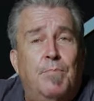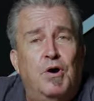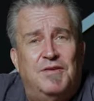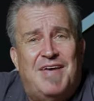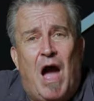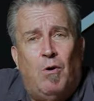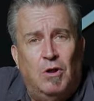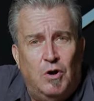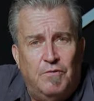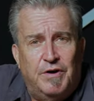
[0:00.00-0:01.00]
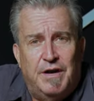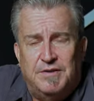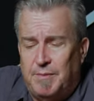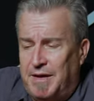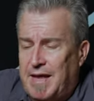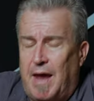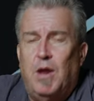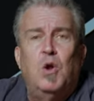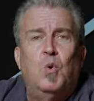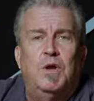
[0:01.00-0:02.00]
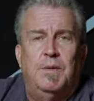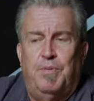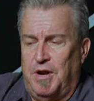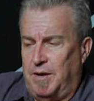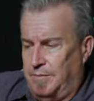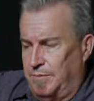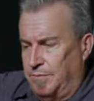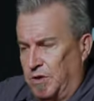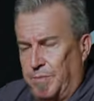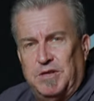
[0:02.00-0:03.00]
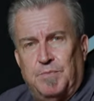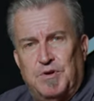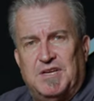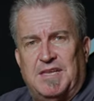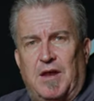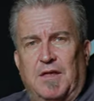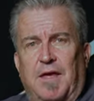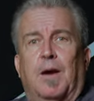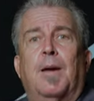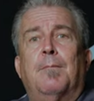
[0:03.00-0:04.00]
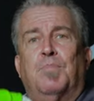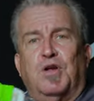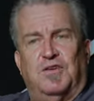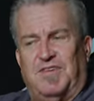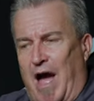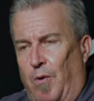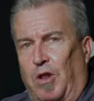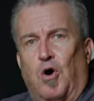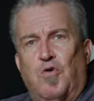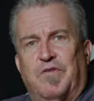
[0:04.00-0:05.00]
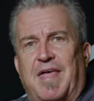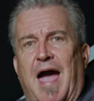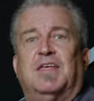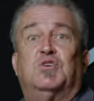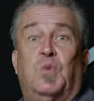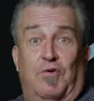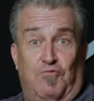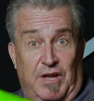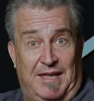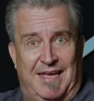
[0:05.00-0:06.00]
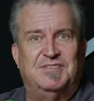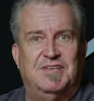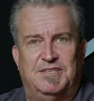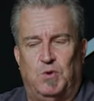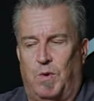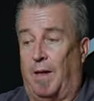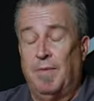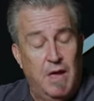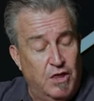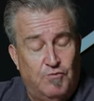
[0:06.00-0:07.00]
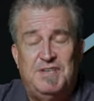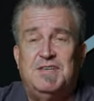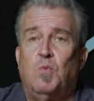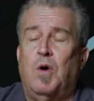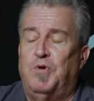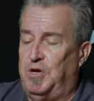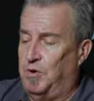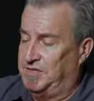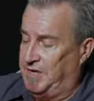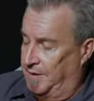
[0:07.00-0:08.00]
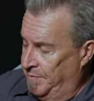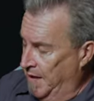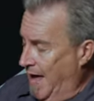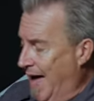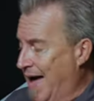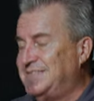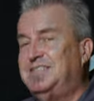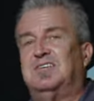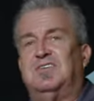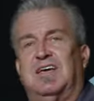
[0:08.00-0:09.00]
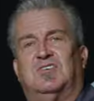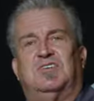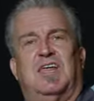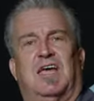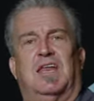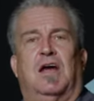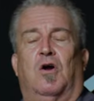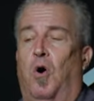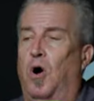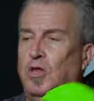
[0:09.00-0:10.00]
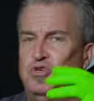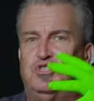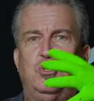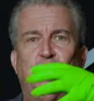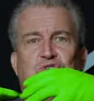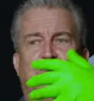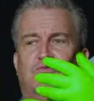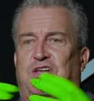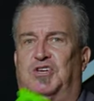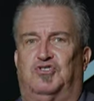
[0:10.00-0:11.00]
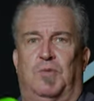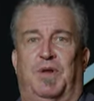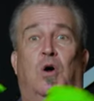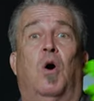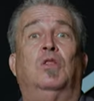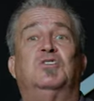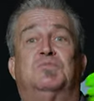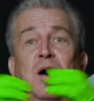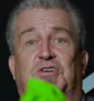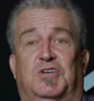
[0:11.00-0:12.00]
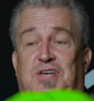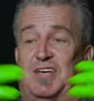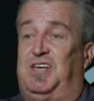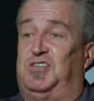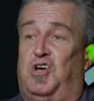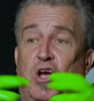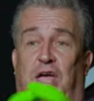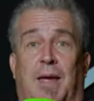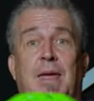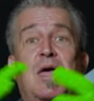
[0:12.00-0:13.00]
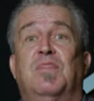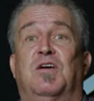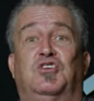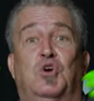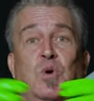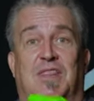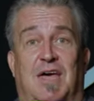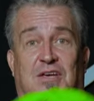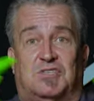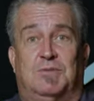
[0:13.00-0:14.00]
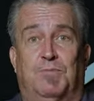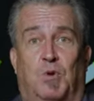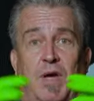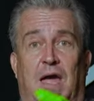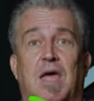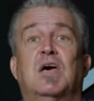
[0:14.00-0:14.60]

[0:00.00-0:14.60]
put a towel over it or something like that. When you put it, when you put the brisket down in there, put your towel over that. This way it really insulates it well. The reason that what we're doing is here, as this thing is sitting in here, all those juices are redistributing. All those muscles, as it's cooking, they're doing this, okay?